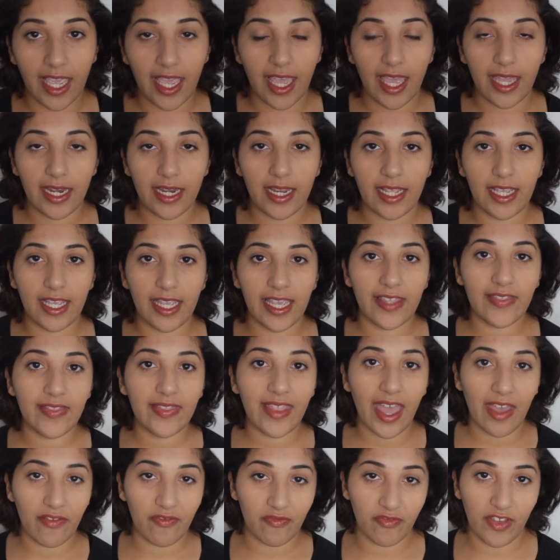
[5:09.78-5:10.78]
And
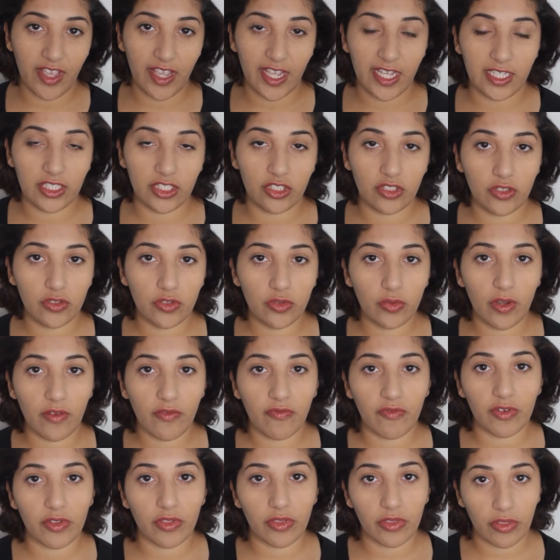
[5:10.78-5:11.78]
in that phase, you do
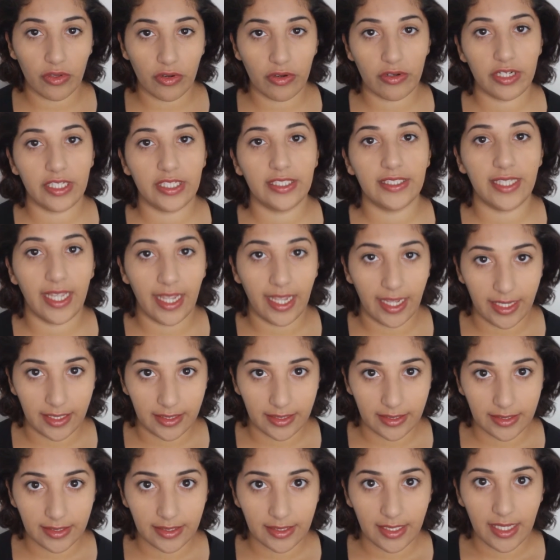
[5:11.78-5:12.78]
it for 30
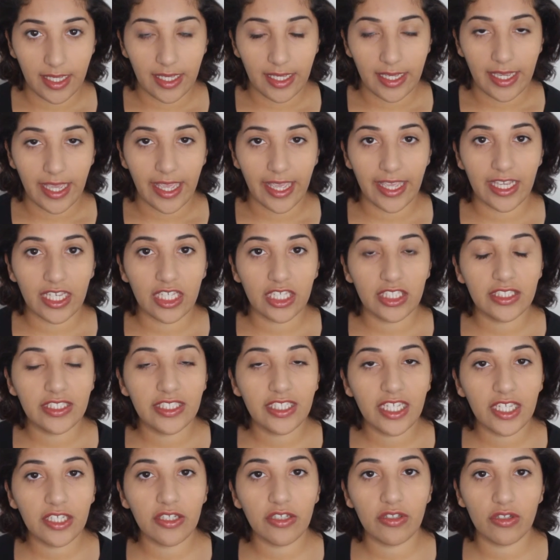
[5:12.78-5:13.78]
days and
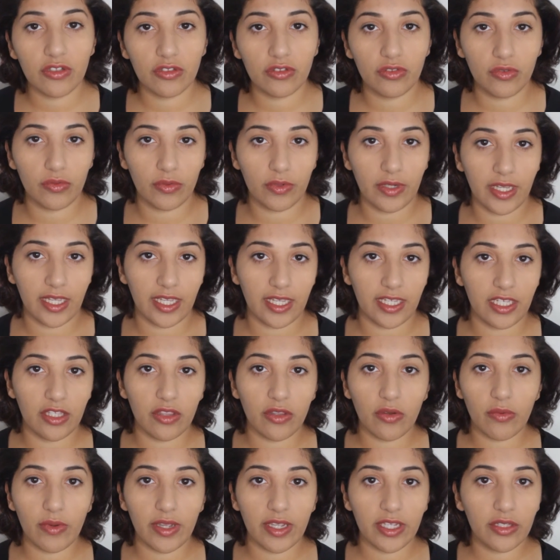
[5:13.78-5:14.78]
continue to do it.
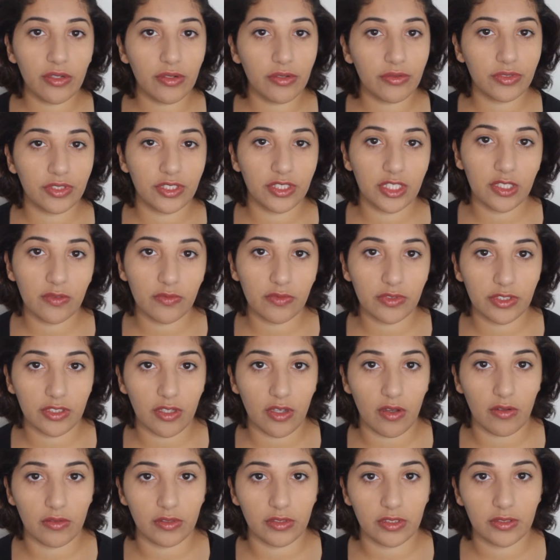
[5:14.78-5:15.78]
Either way, you don't see
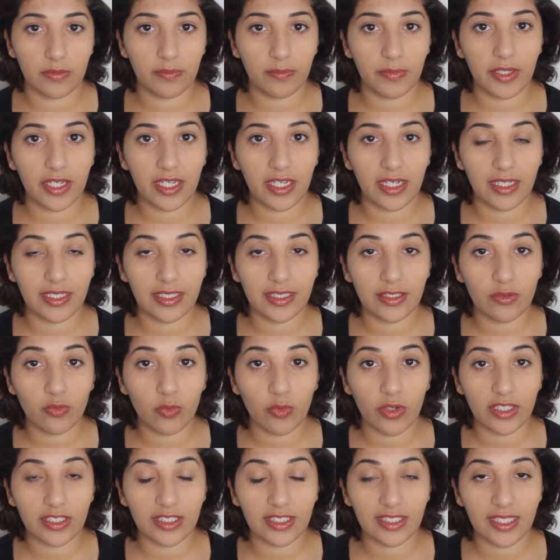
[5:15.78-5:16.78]
results, because
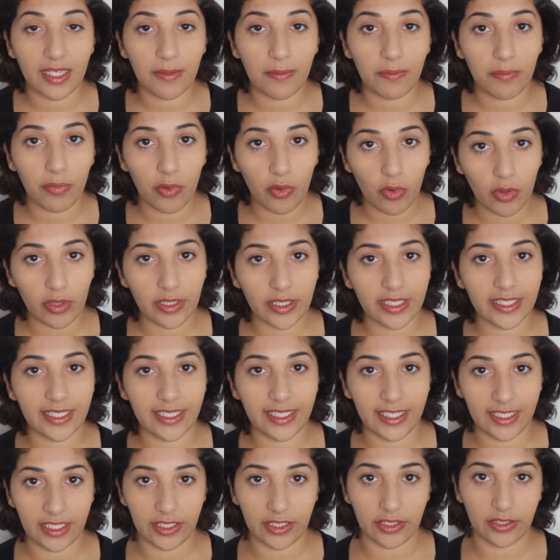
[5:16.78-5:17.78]
what's
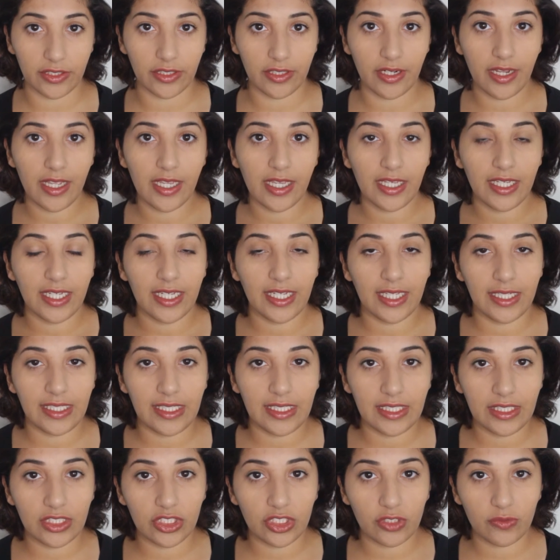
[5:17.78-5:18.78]
important here in
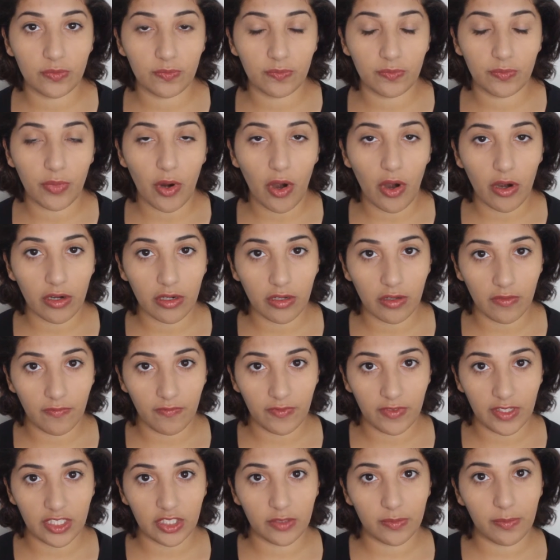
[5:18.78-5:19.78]
each part of
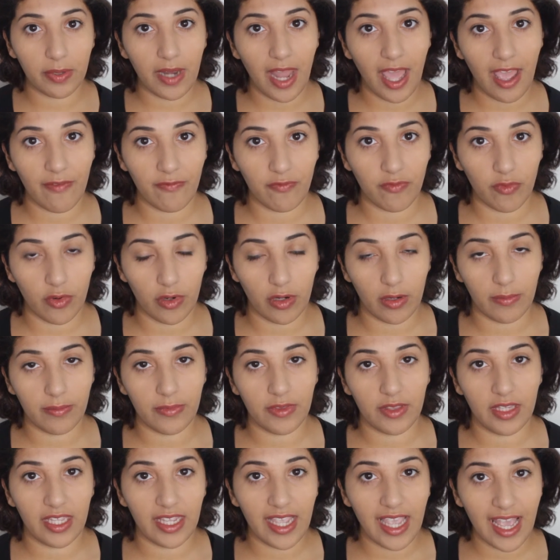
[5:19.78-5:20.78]
each
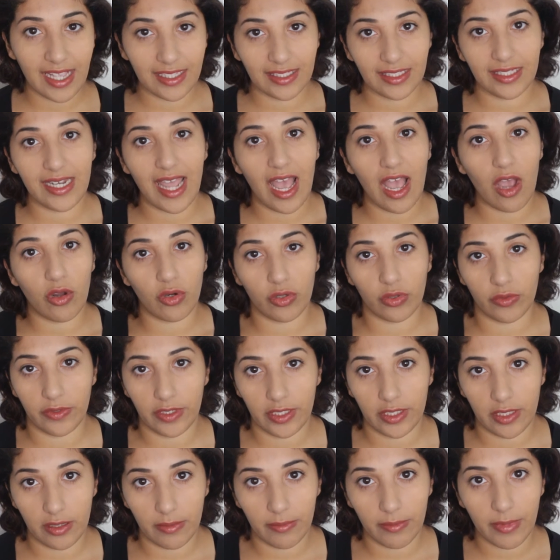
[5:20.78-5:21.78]
platform, it has an
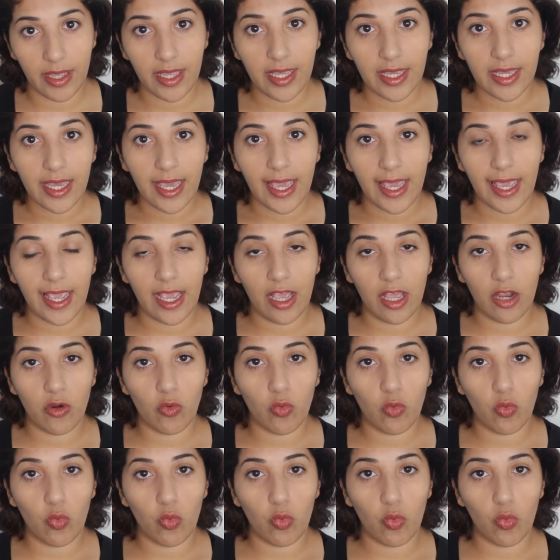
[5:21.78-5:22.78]
algorithm,
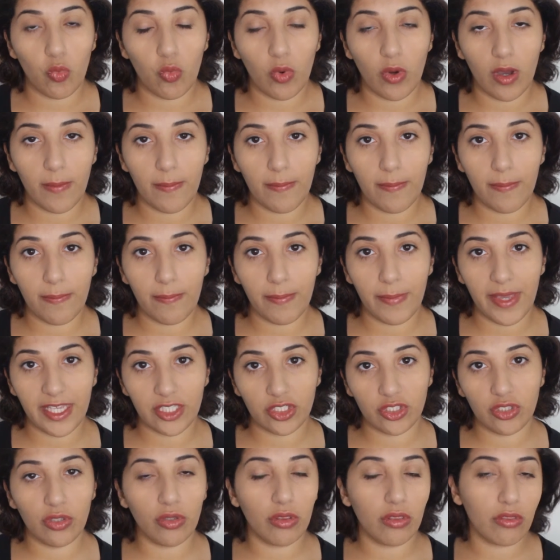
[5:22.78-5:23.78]
and what
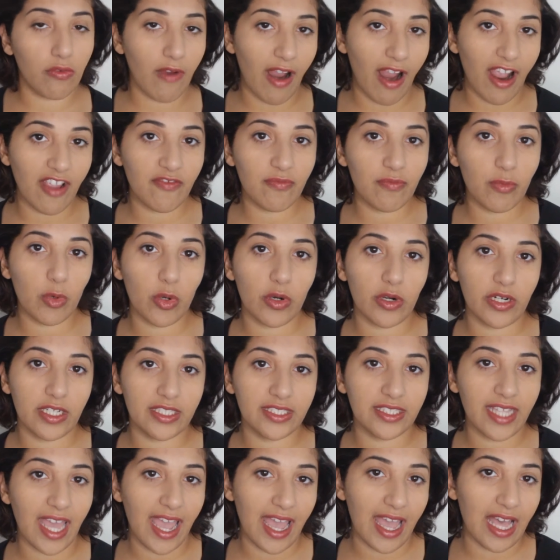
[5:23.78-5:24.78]
makes you thrive more
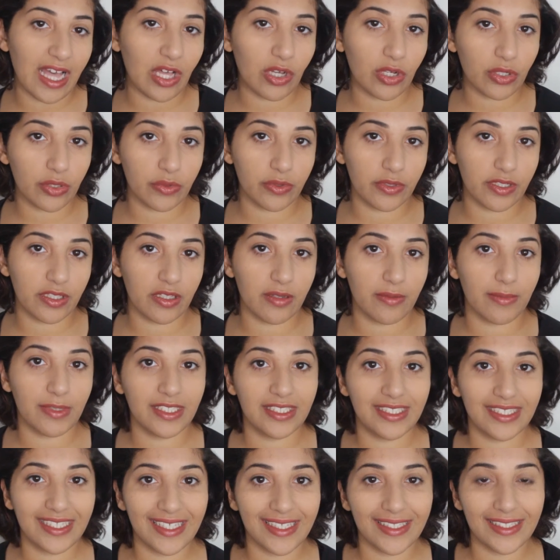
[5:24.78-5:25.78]
in that algorithm
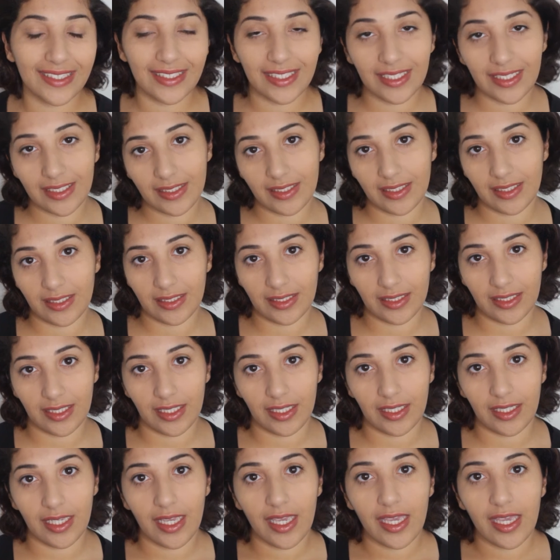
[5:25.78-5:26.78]
is
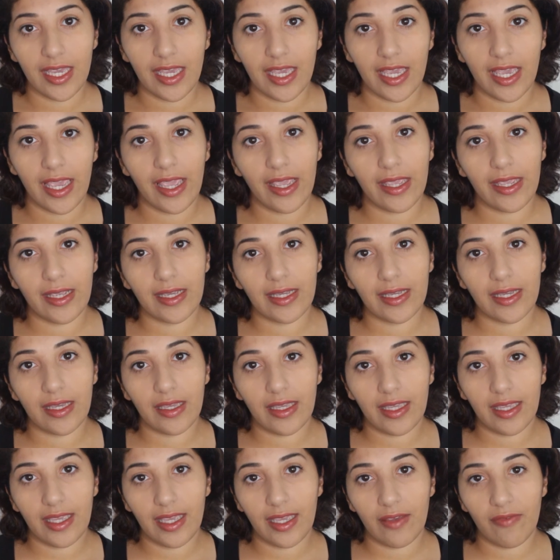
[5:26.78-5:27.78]
consistency.
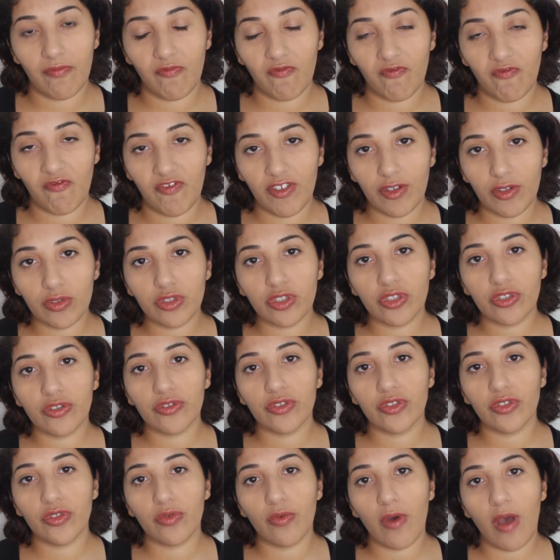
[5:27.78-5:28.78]
It
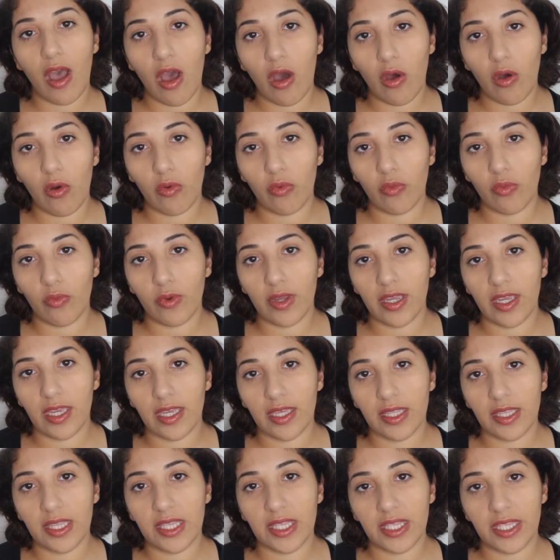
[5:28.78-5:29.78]
filters you out
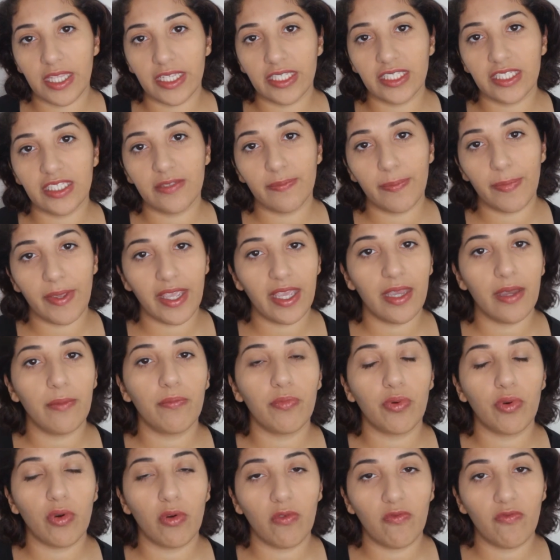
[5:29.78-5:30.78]
with the
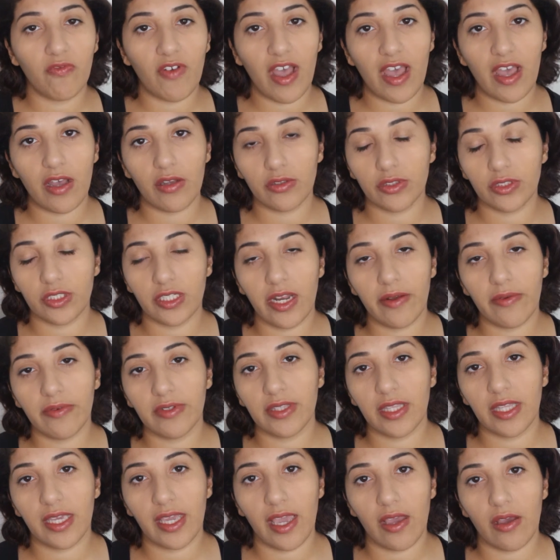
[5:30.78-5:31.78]
spam profiles and
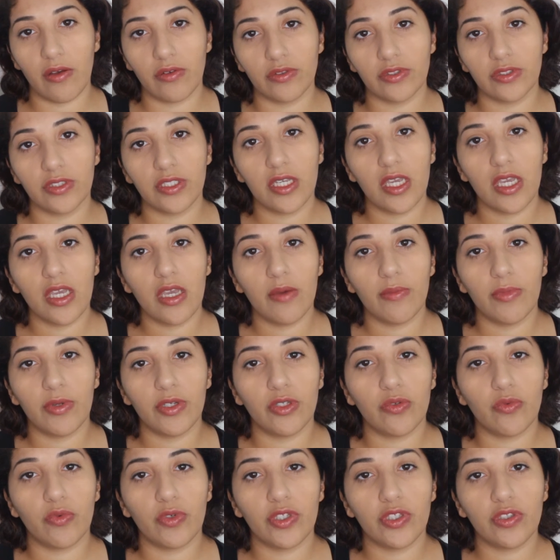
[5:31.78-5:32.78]
everything else,
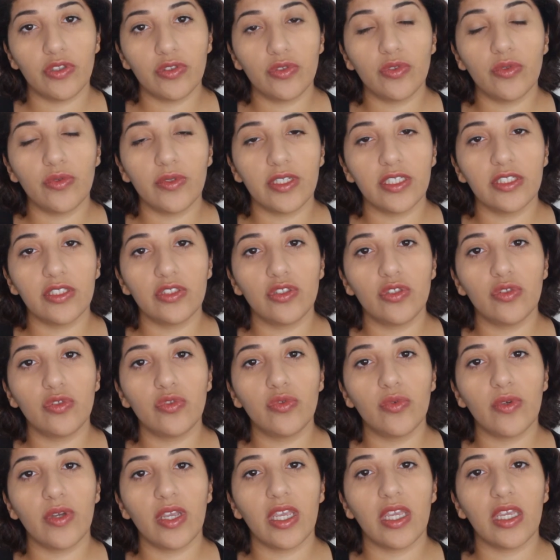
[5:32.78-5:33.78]
but what you do is you
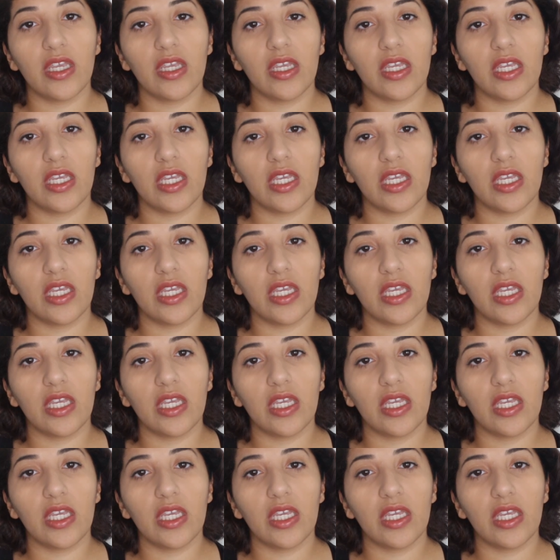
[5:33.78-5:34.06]
do it